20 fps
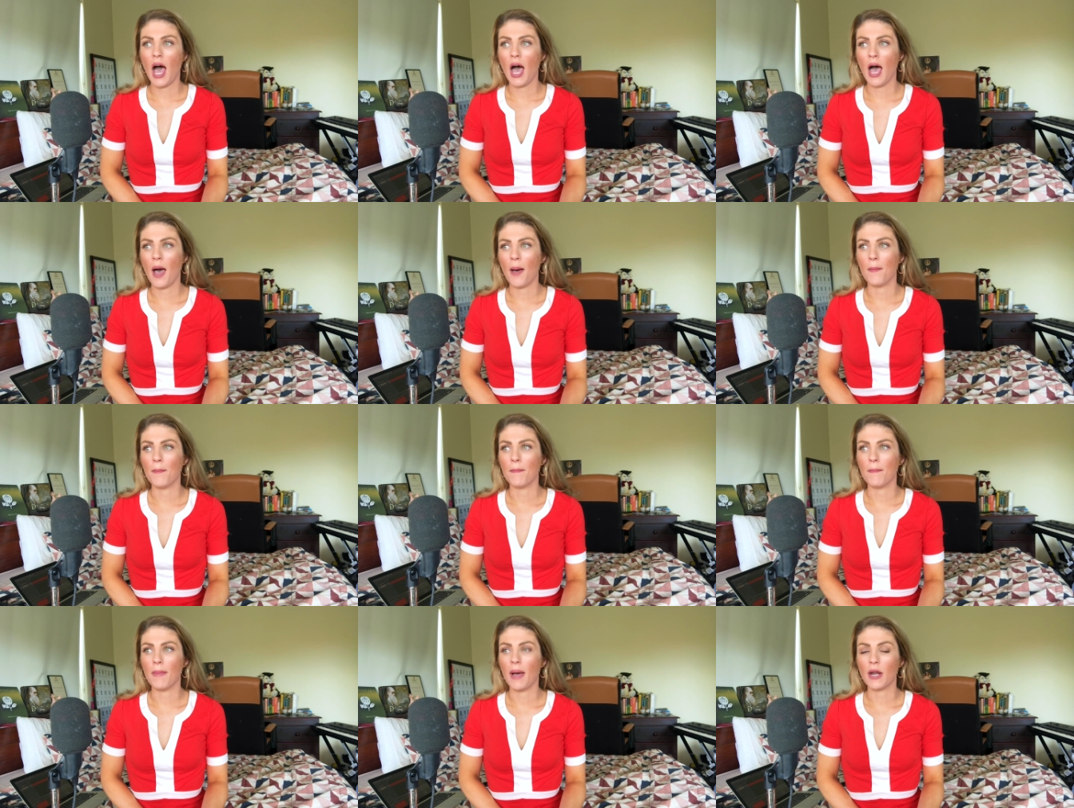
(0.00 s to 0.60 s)

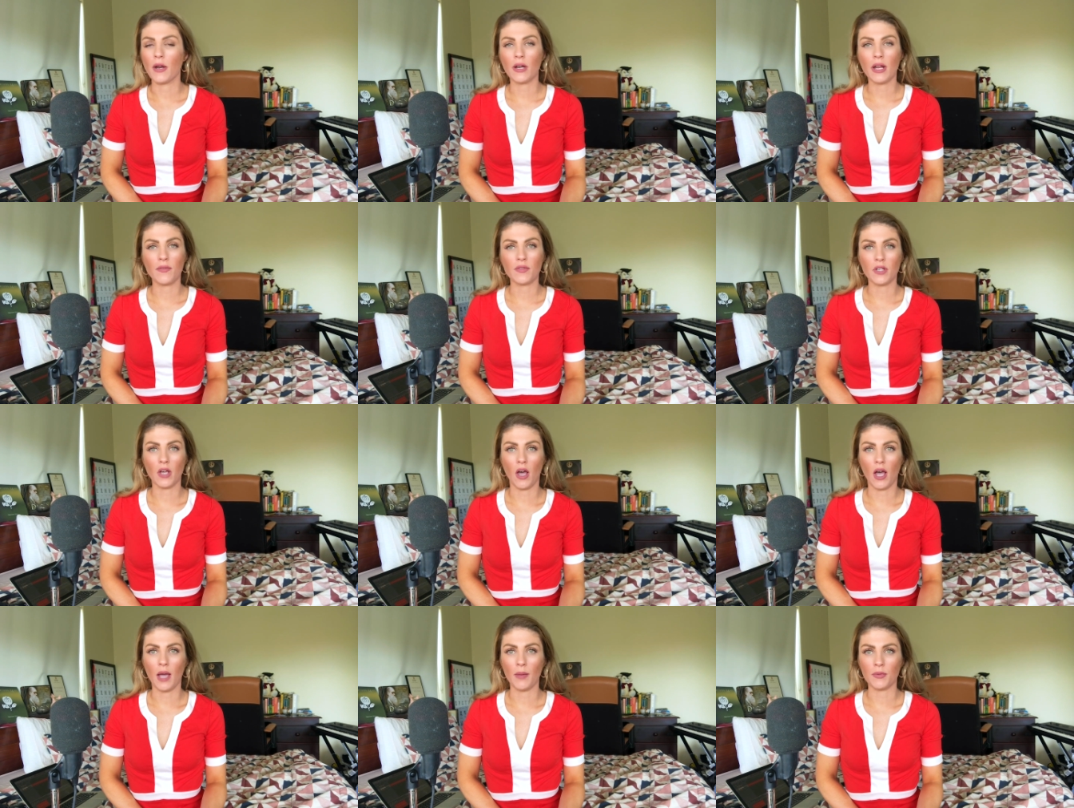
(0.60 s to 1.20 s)
I don't have
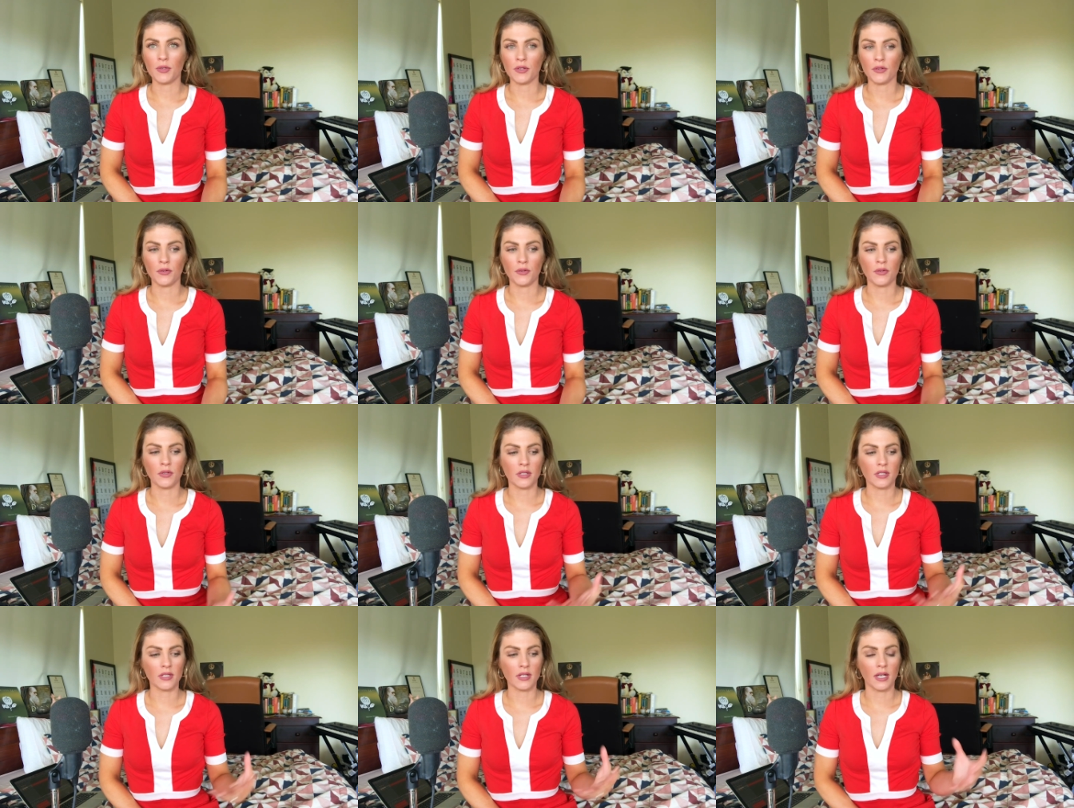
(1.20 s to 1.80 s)
time
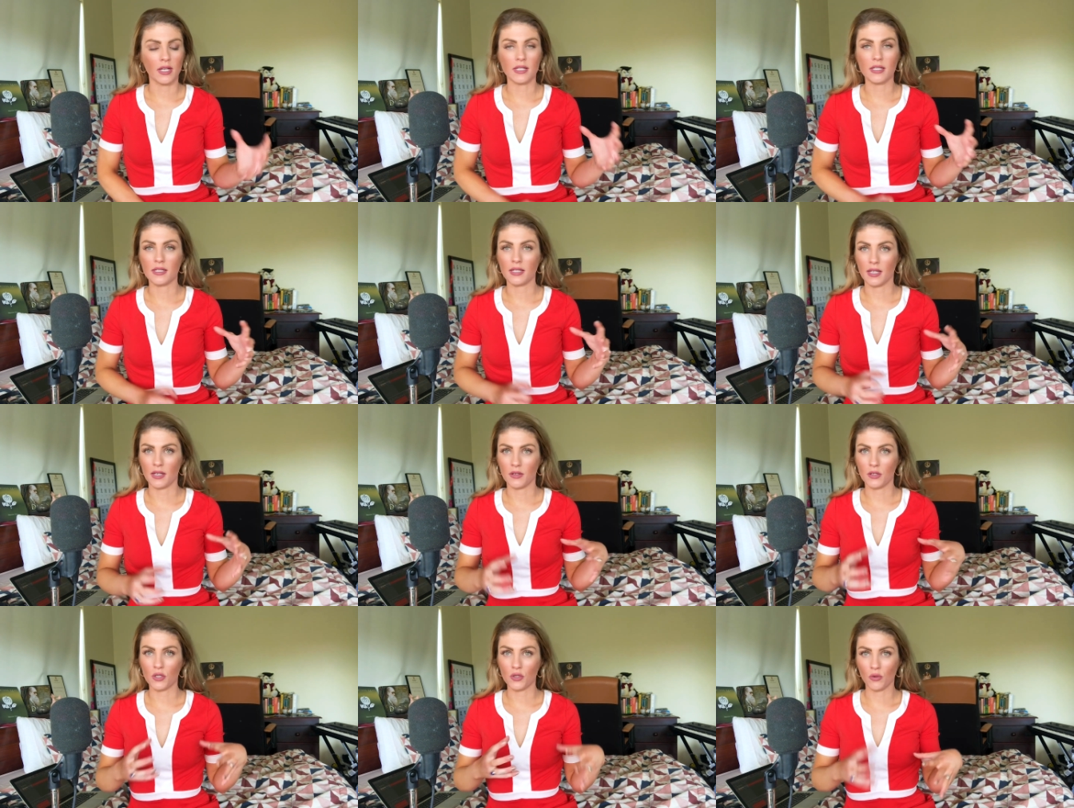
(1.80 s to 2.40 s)
to discuss
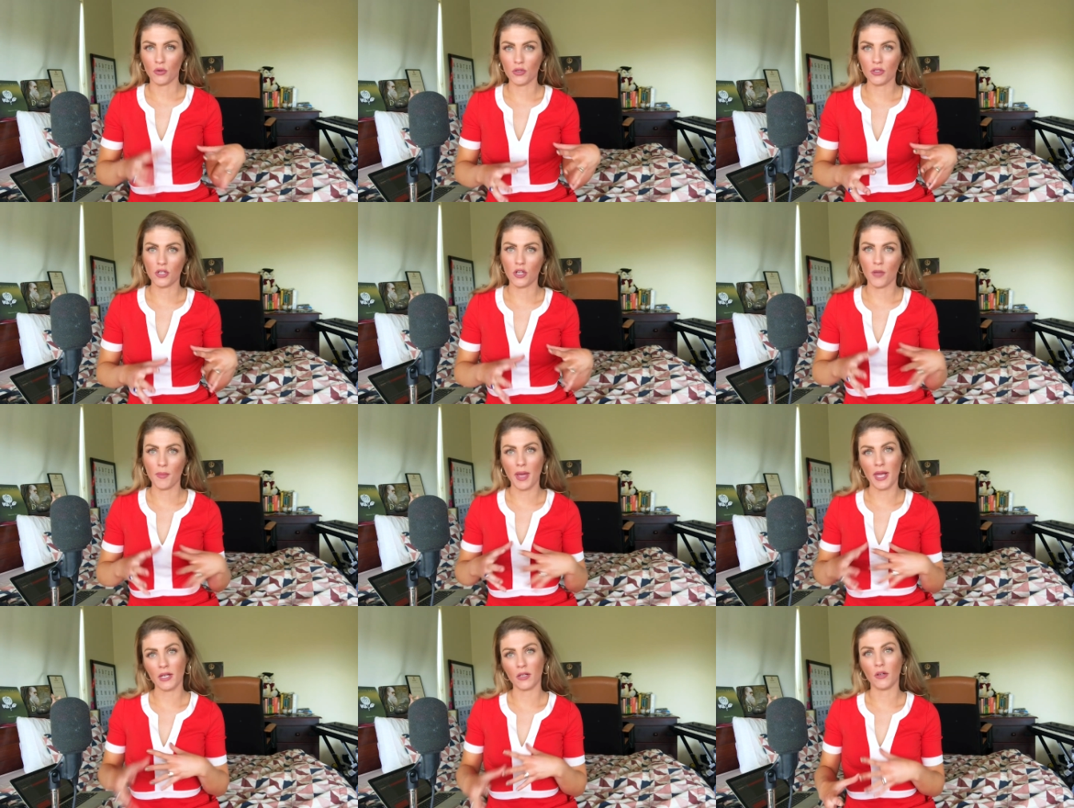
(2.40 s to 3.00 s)
like
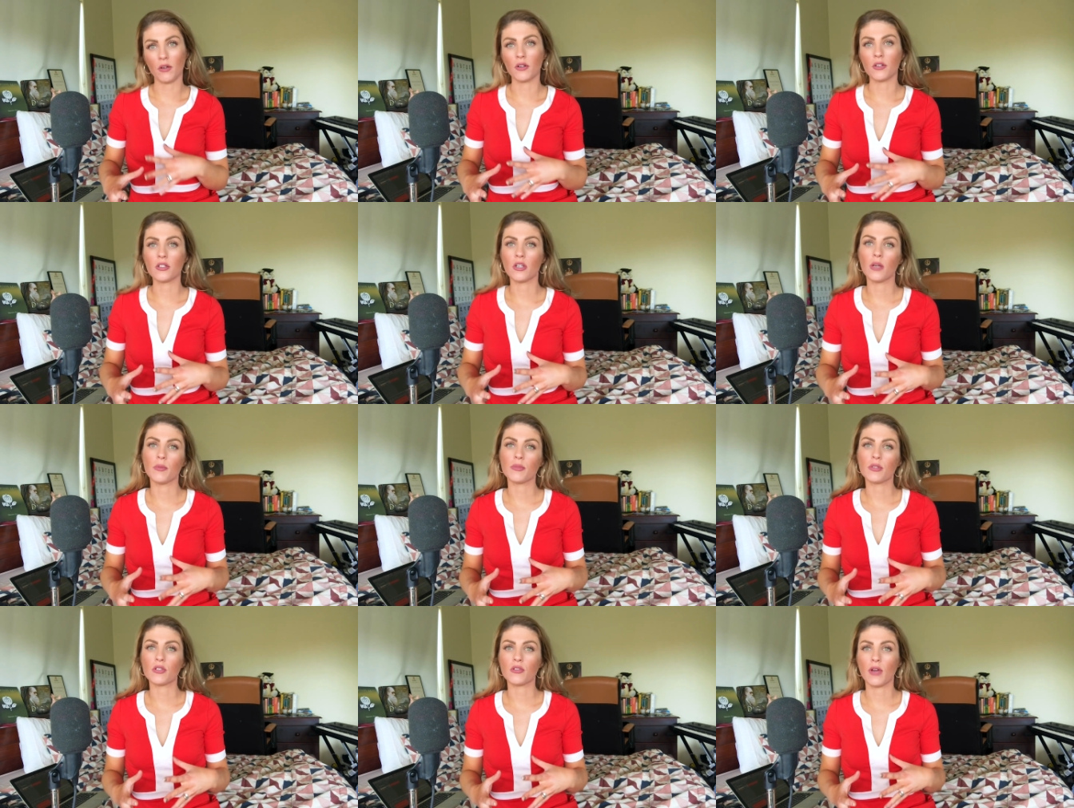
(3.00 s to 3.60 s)
short-term and
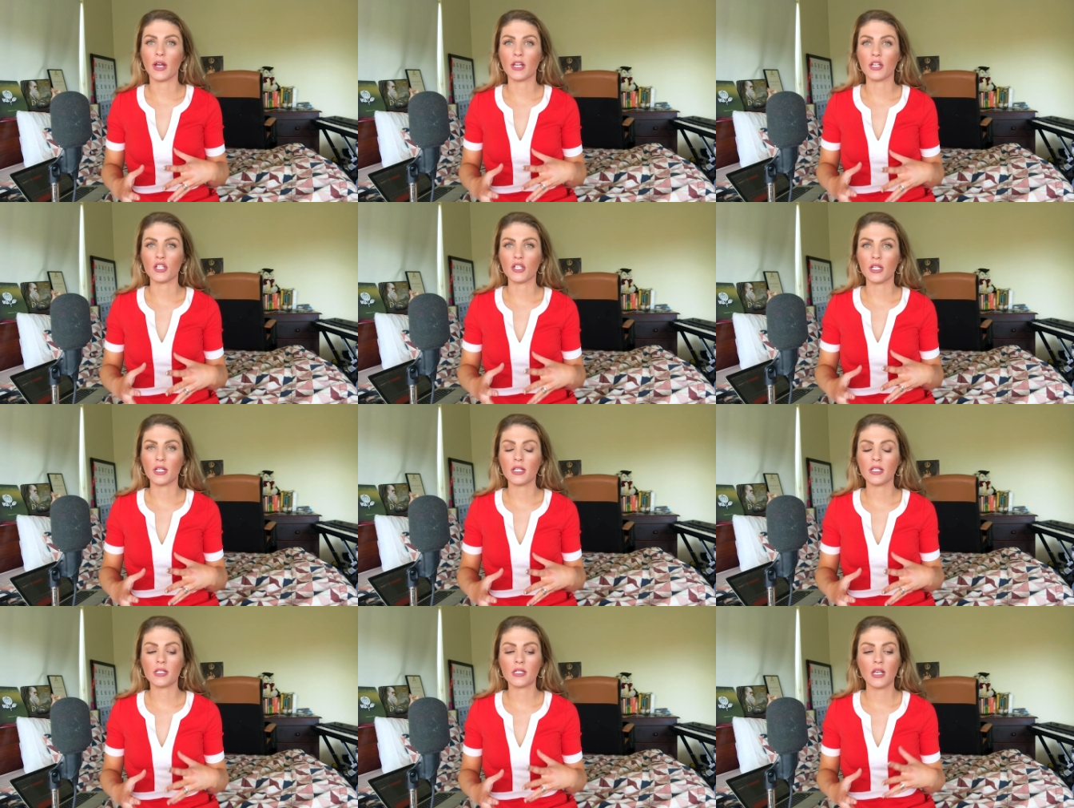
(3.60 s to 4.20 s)
long-term
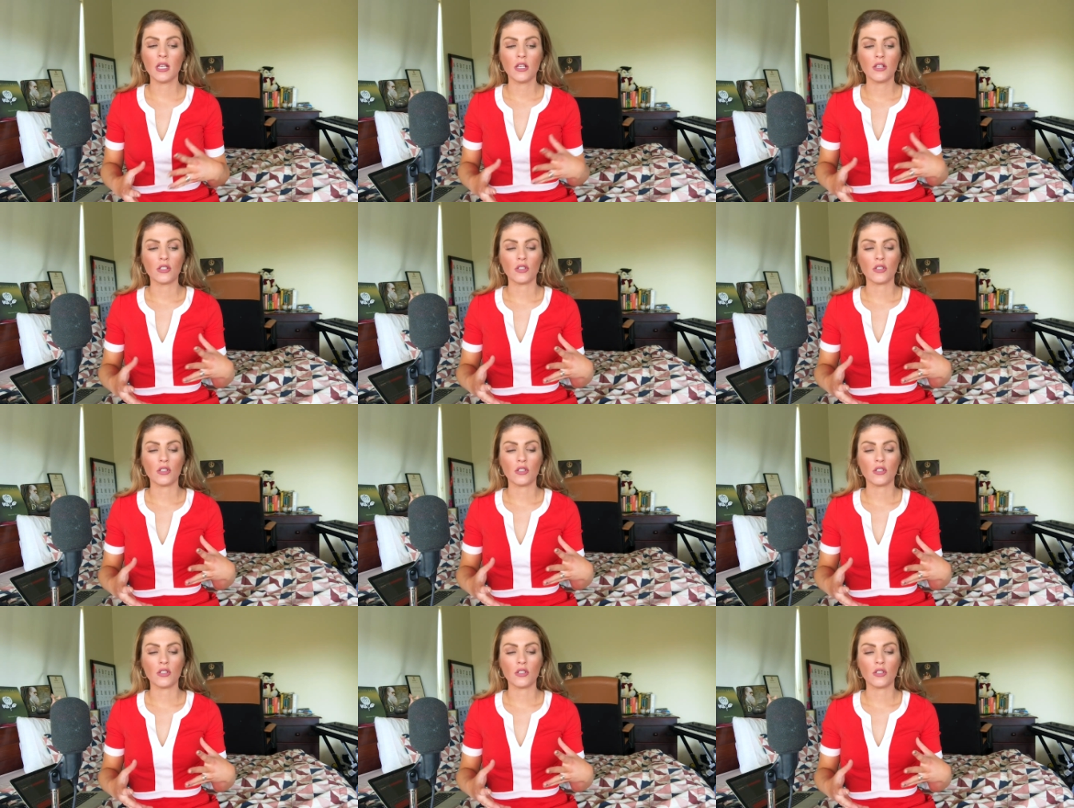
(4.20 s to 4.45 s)
strategies,